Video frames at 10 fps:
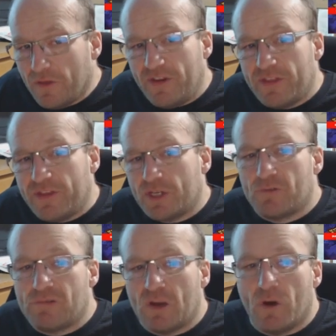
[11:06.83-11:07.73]
the 5th
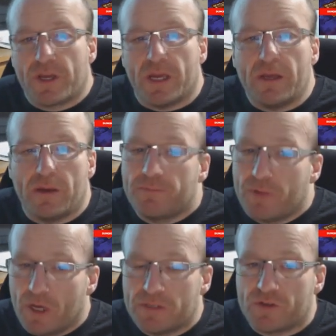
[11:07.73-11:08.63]
edition reworking,
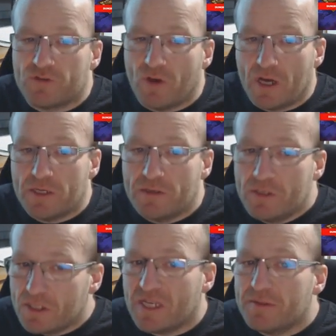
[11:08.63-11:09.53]
Curse of Strahd,
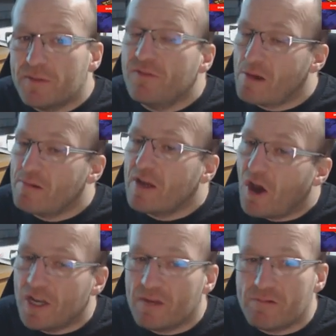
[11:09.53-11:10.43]
does seem to be very
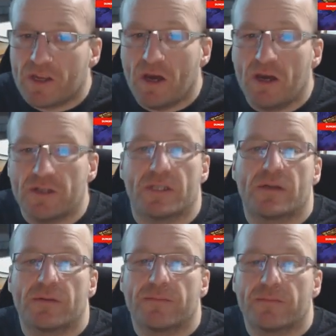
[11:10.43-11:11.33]
highly
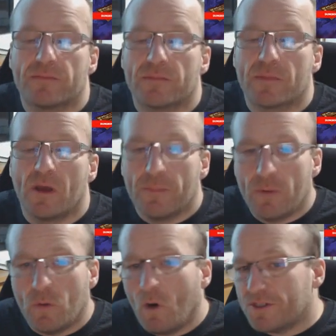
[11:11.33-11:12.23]
regarded.
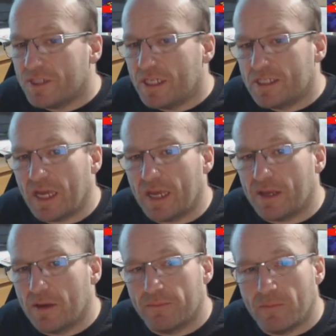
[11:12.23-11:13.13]
But what's his
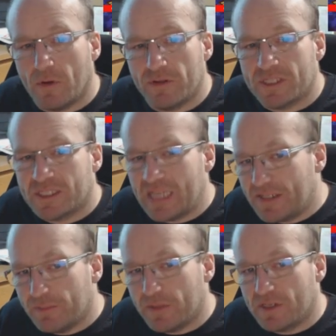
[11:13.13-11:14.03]
take on the
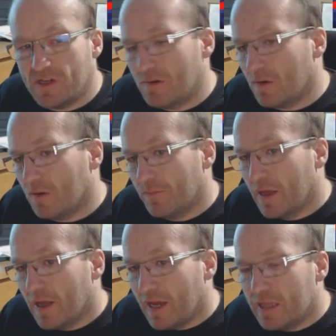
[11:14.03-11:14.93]
setting material
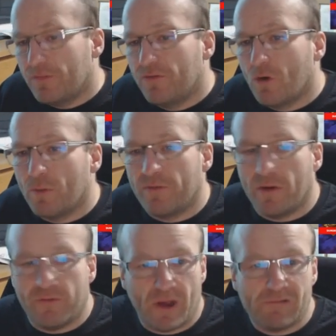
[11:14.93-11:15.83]
in the form
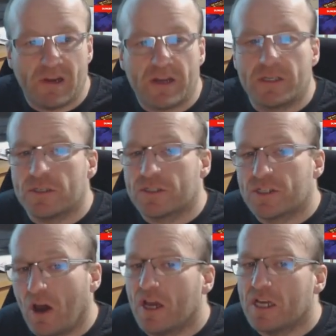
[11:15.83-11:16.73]
of Van
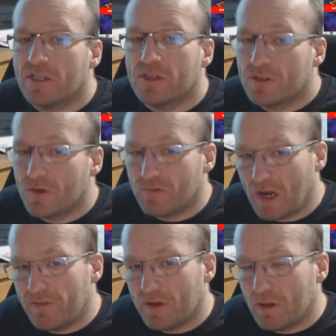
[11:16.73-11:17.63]
Richten's Guide to
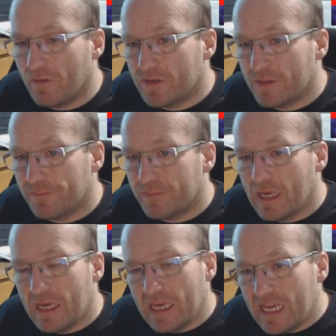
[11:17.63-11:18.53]
Ravenloft
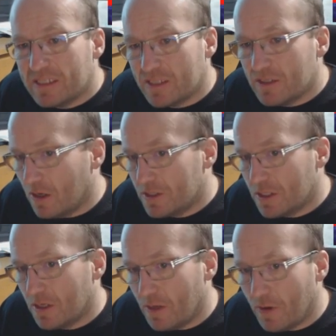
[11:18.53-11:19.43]
is an
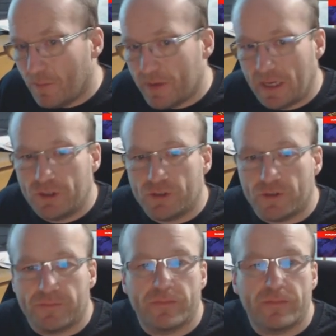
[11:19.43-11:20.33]
utter
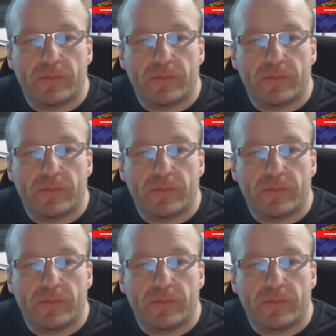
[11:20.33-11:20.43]
abomination,